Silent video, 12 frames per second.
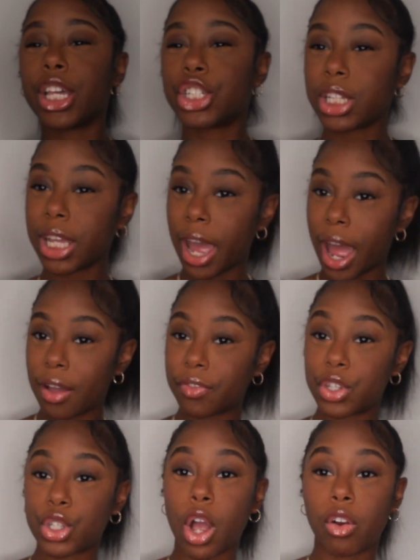actually have
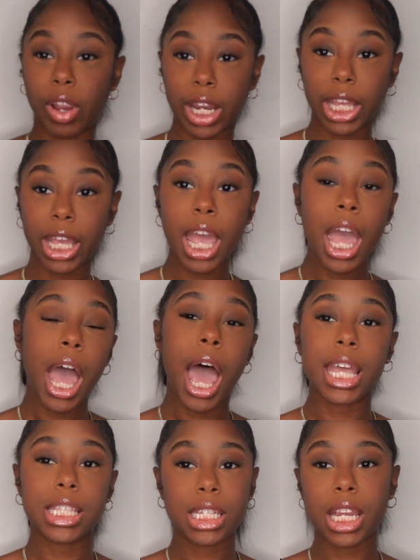this already.
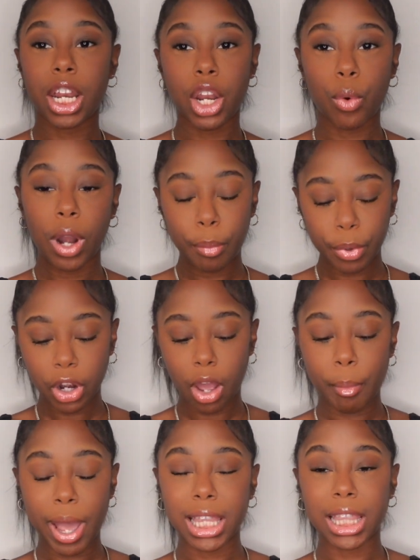I did not know when I put it
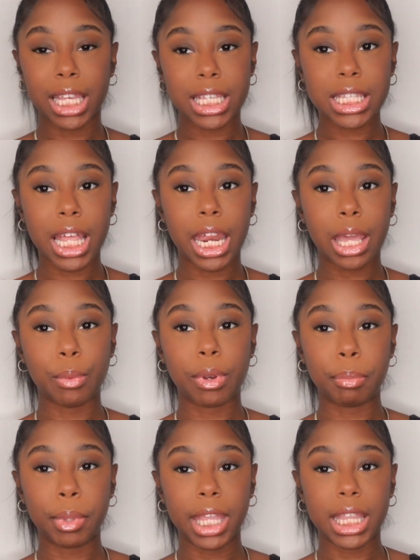on my list that it
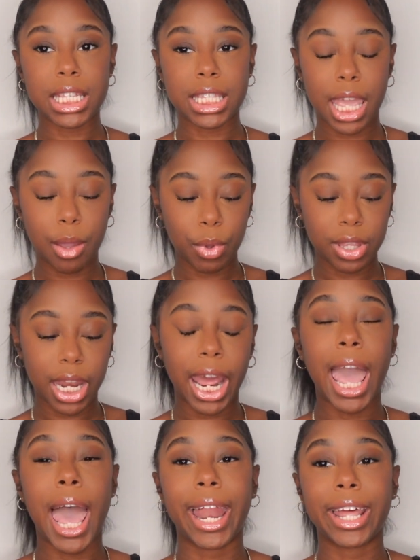would be the same one that I
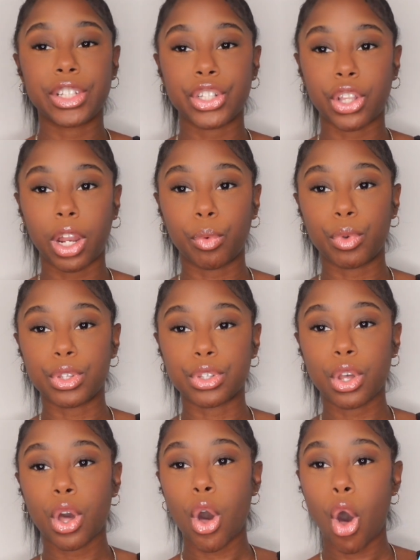had. I just thought it was
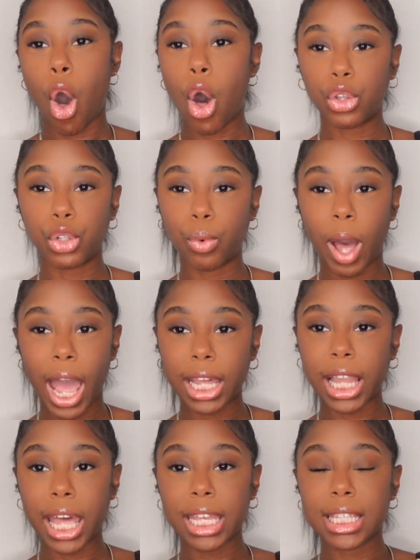all new
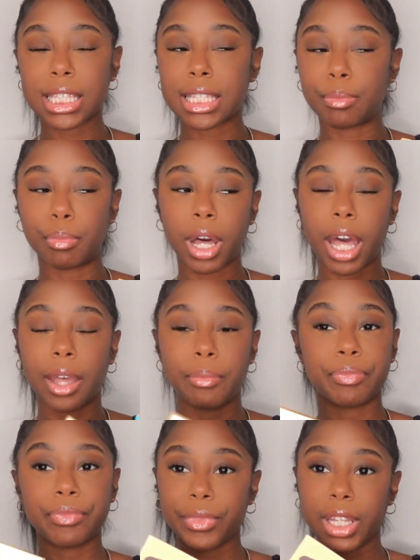highlights, but
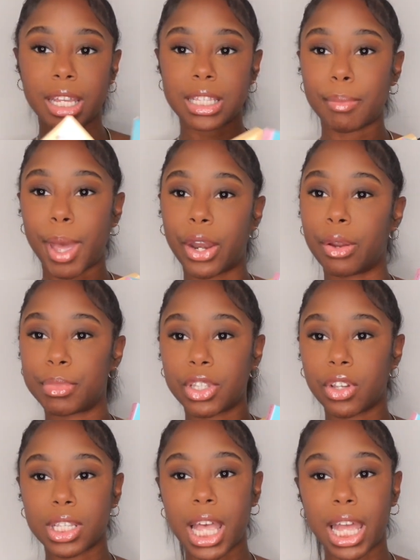it doesn't matter. I'm
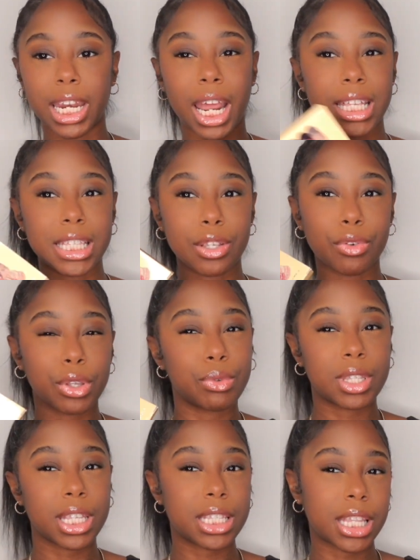still excited. I still
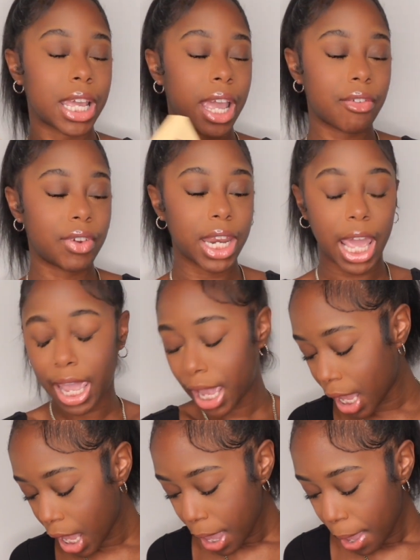use this like every
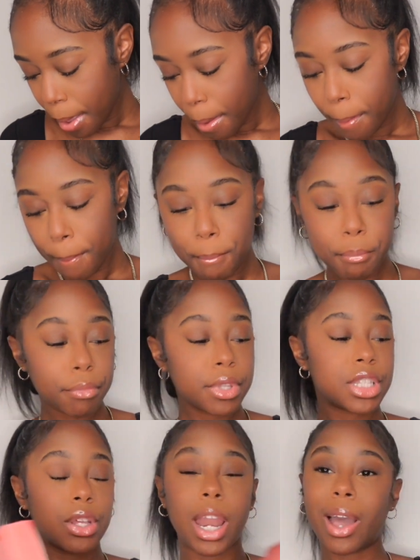day.
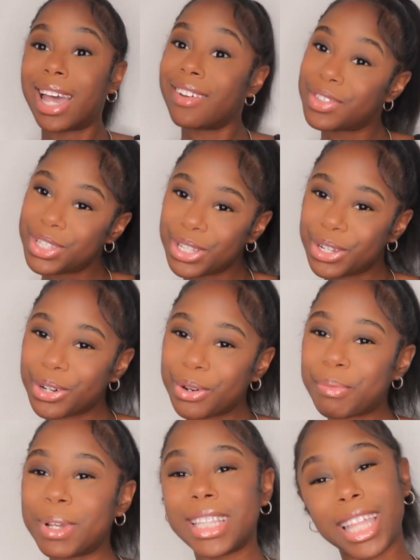So now I have
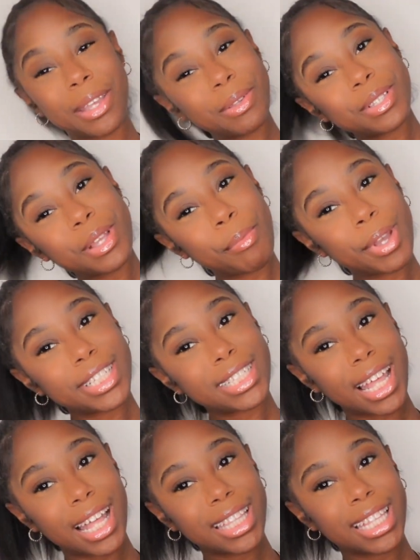2, but thank you so much,
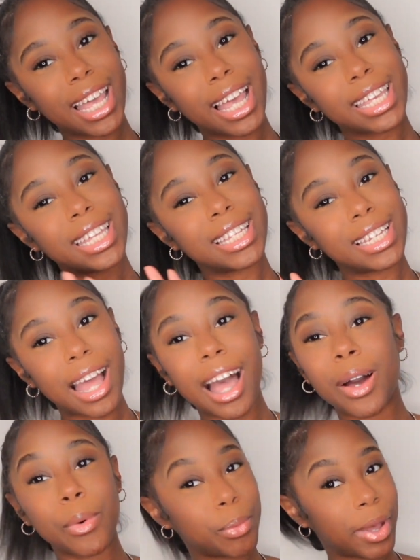Tati. I
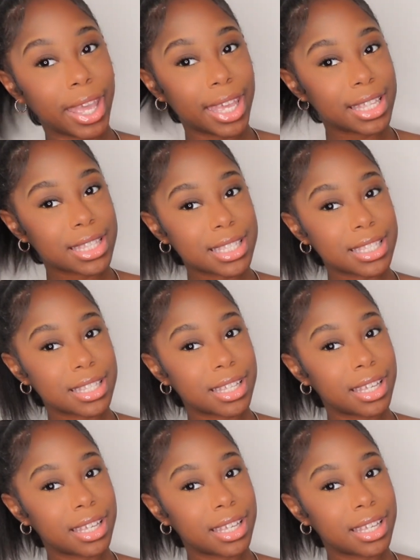cannot wait